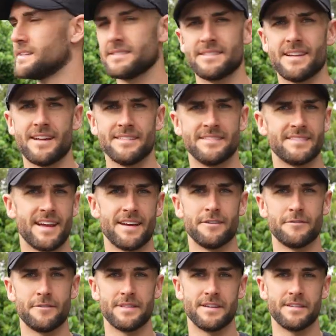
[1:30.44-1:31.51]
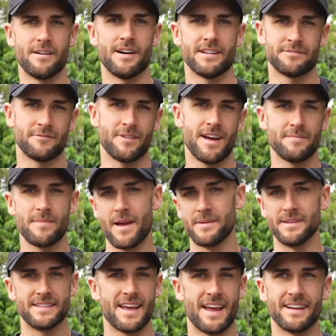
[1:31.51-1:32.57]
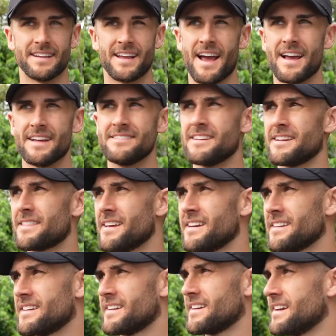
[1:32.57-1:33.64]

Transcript: start this day off with a nice run, maybe 10Ks I think,